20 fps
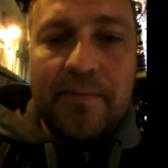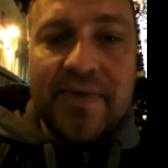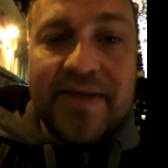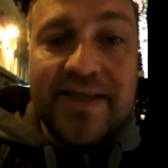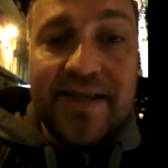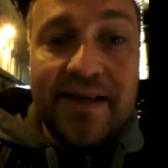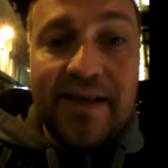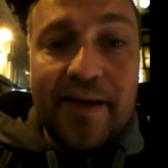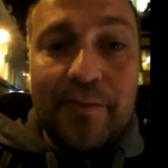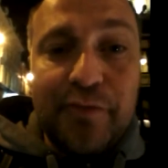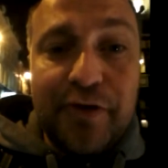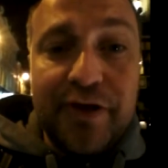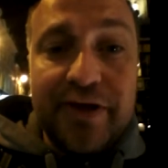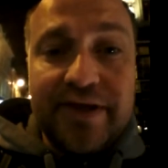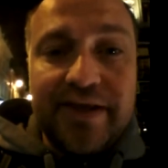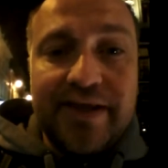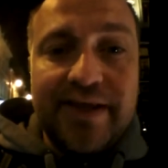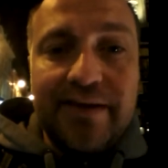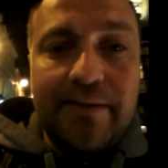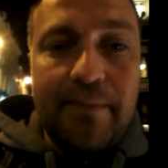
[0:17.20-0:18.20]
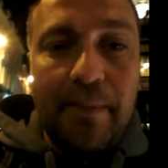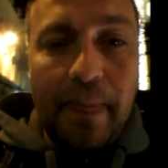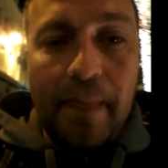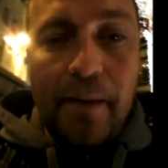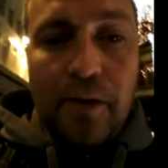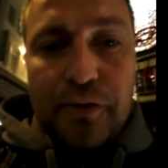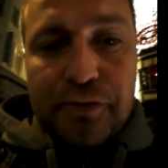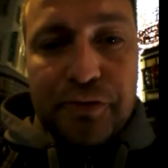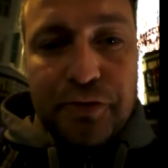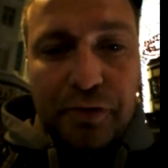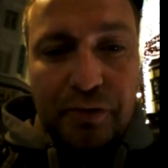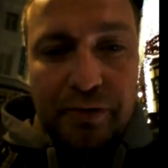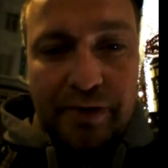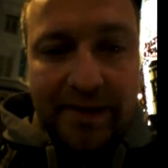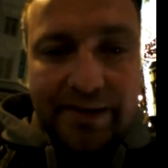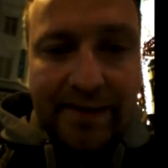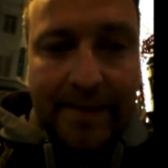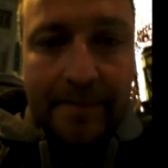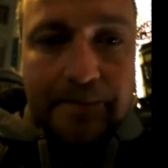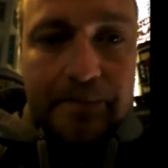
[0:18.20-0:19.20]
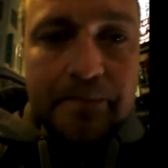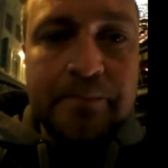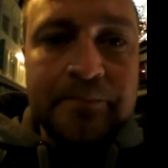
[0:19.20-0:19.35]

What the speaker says: celebrity authority.